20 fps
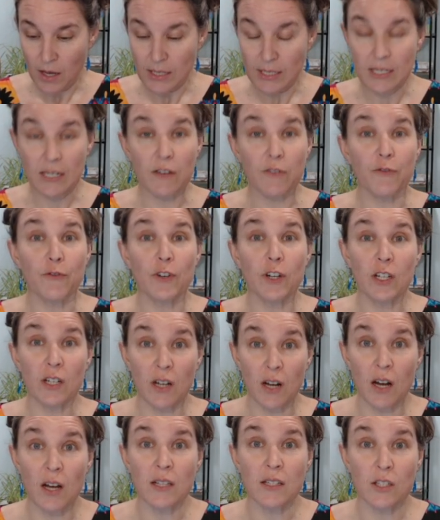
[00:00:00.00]
different
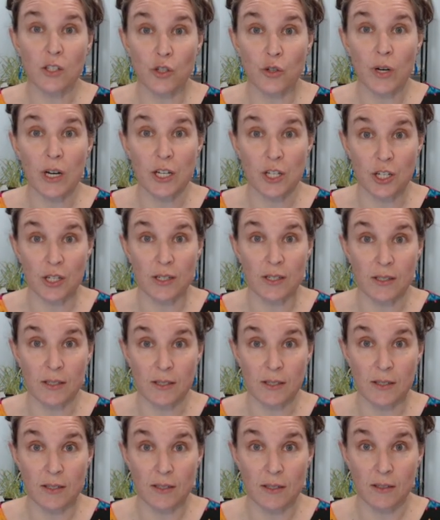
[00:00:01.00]

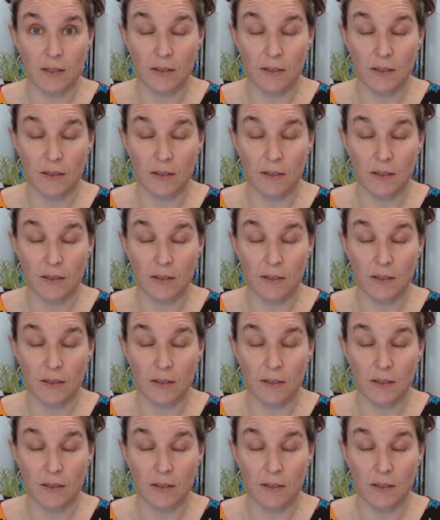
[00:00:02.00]
concentrations.